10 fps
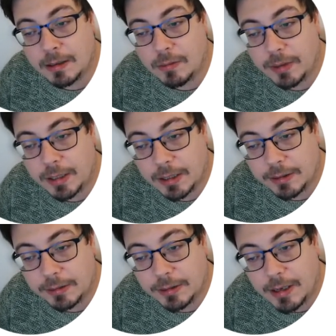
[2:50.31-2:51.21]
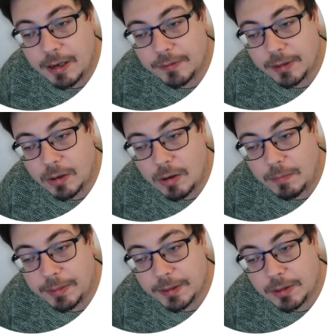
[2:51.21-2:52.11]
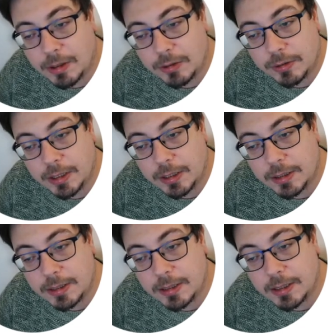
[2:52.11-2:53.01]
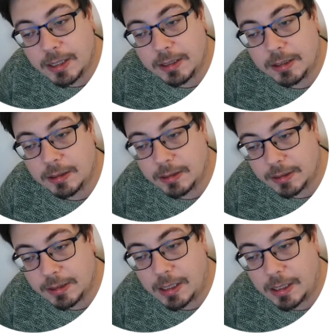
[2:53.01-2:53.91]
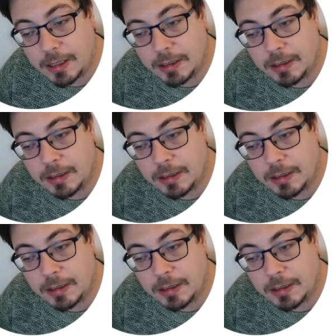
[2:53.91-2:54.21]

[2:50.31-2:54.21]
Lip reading: we can derive the complex conjugate Z star,